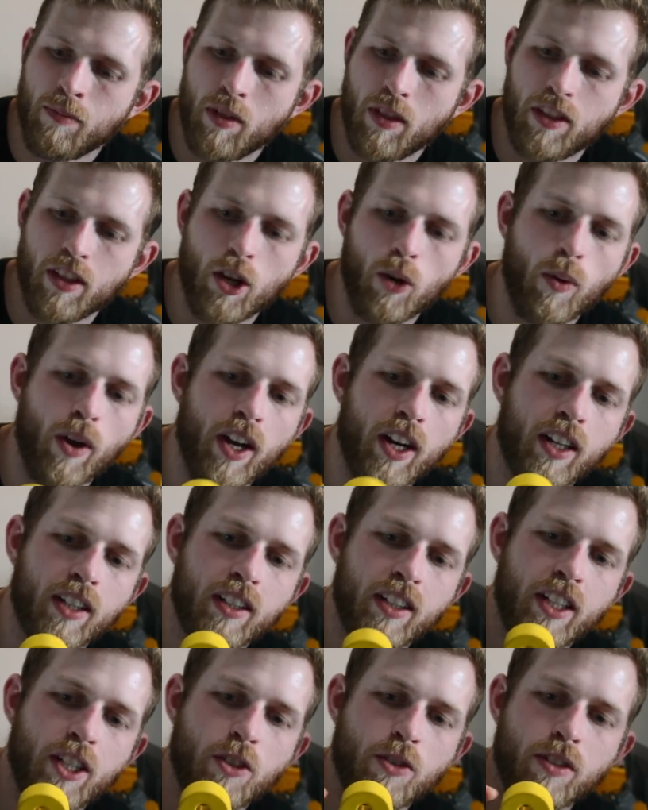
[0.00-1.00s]

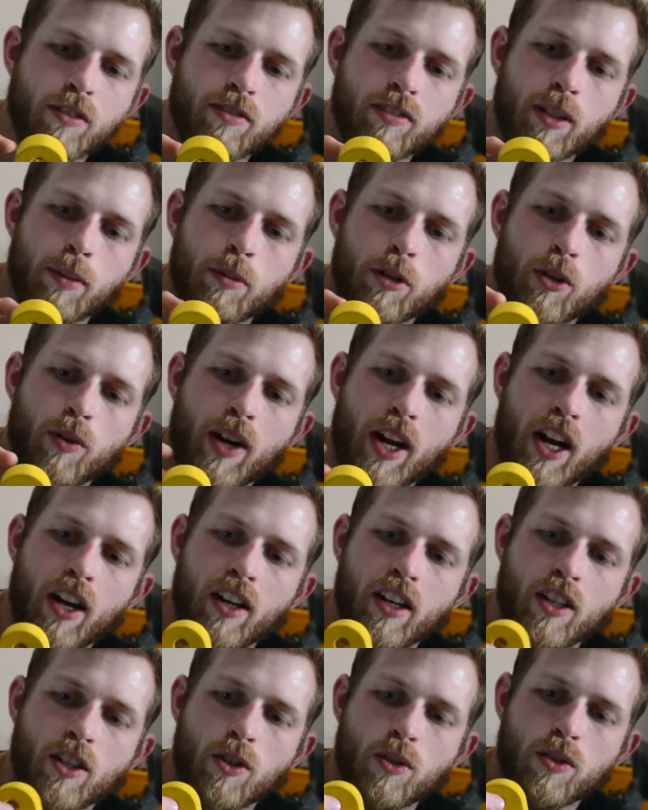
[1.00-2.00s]
Theoretically, you could flip it
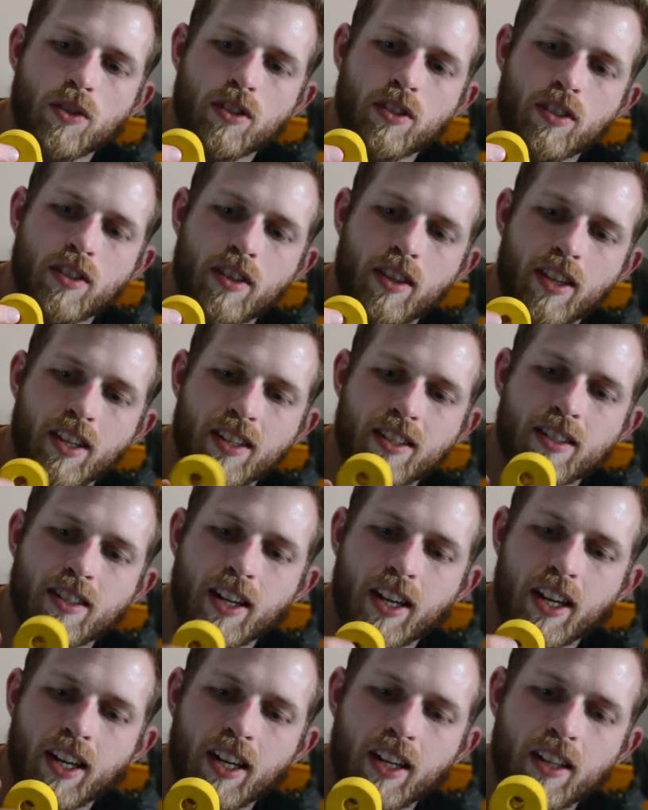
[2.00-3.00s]
around and use this
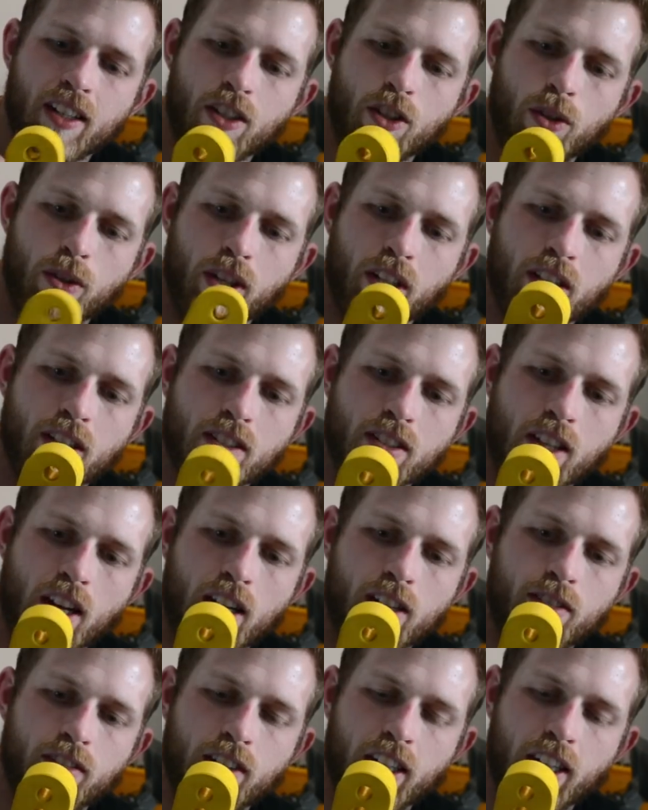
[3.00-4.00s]
side. You don't get this
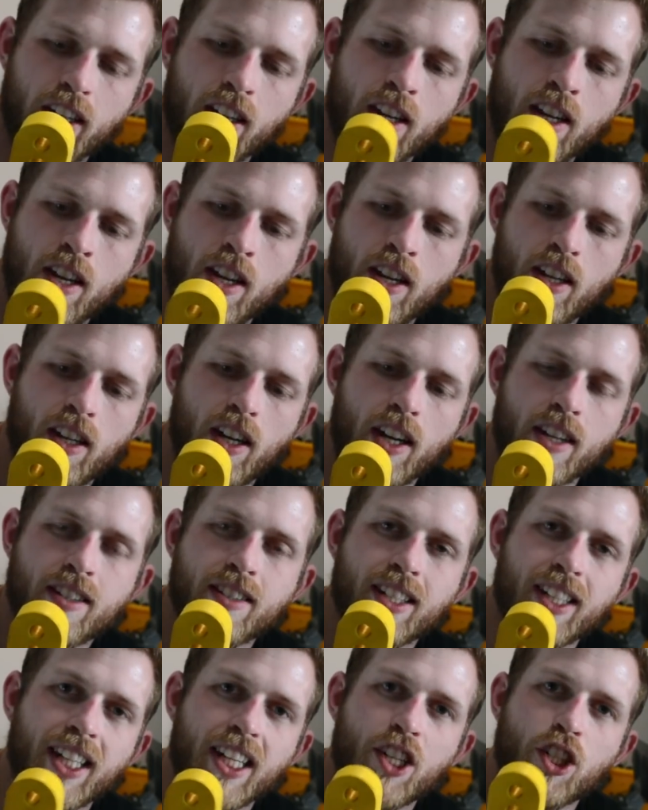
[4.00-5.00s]
kind of like
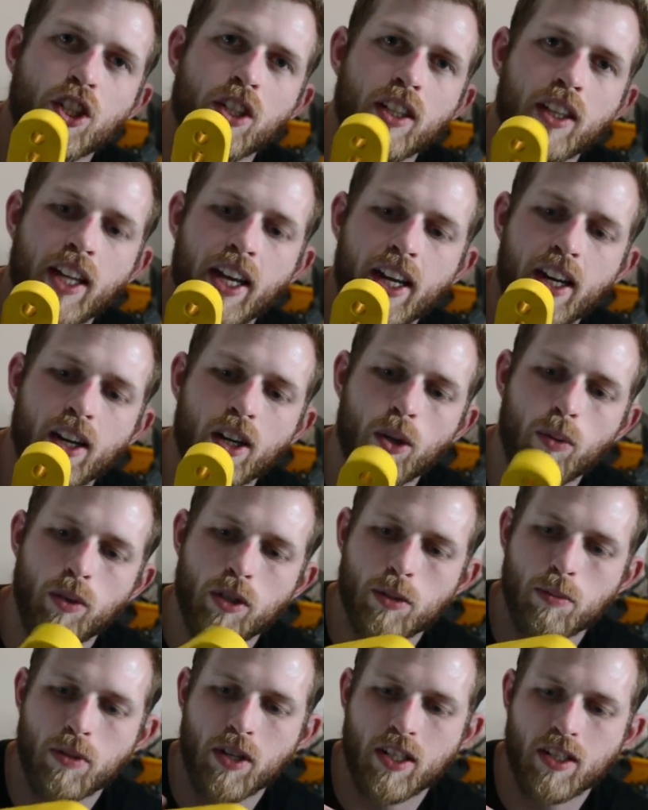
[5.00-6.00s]
isolation layer,
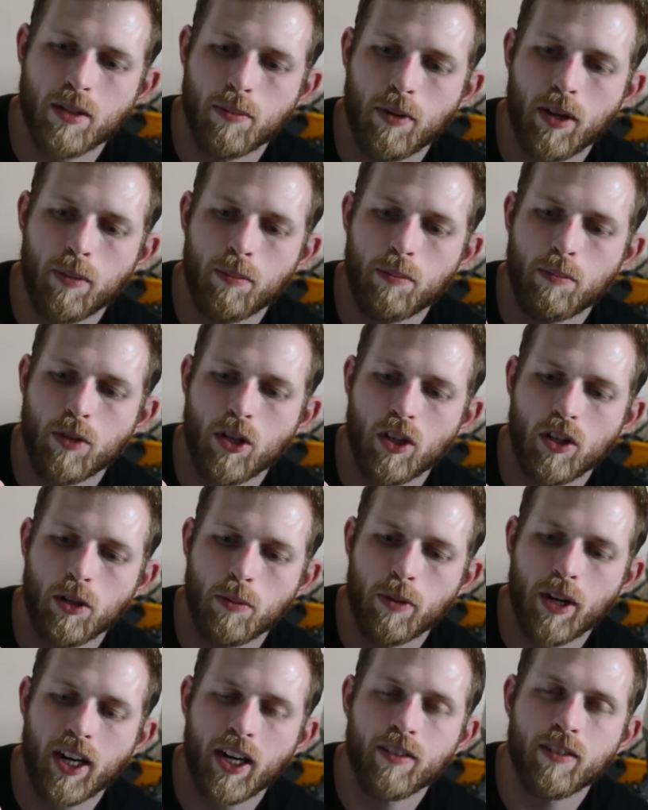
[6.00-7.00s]
which means it might, you know, you
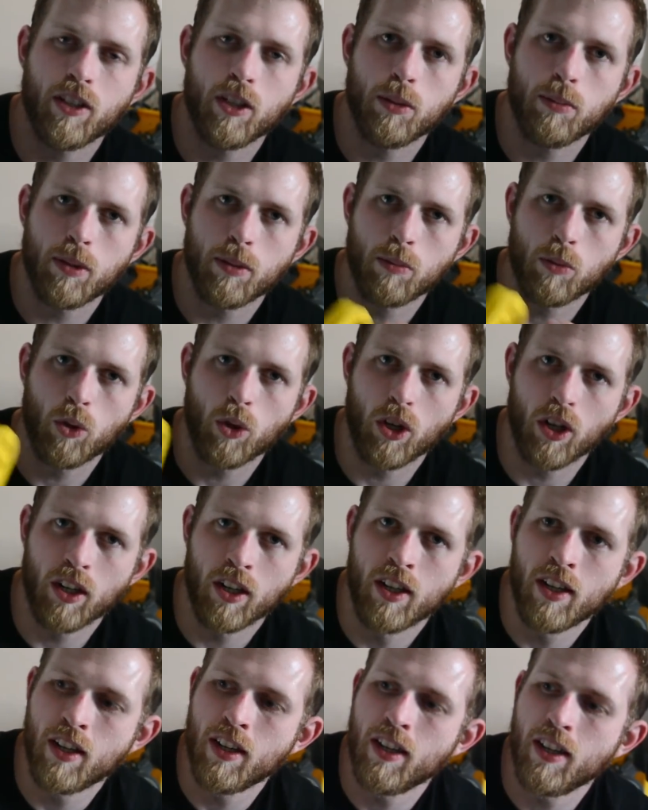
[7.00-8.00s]
might have a little bit more
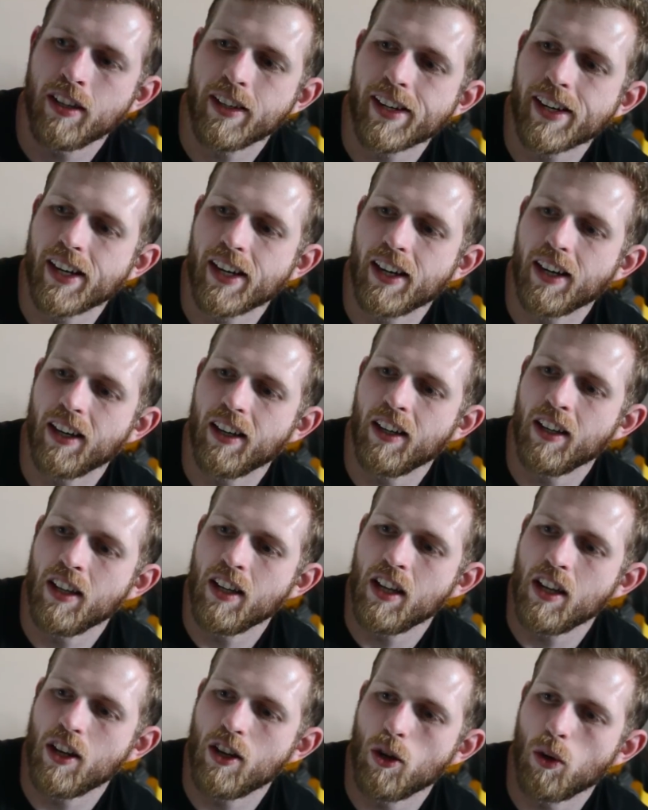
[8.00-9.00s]

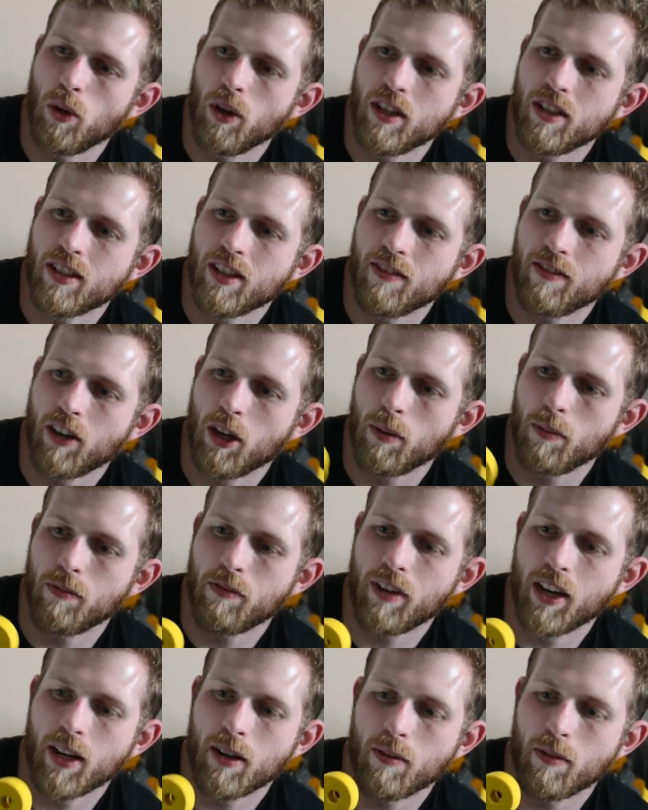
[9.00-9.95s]
noise and vibration.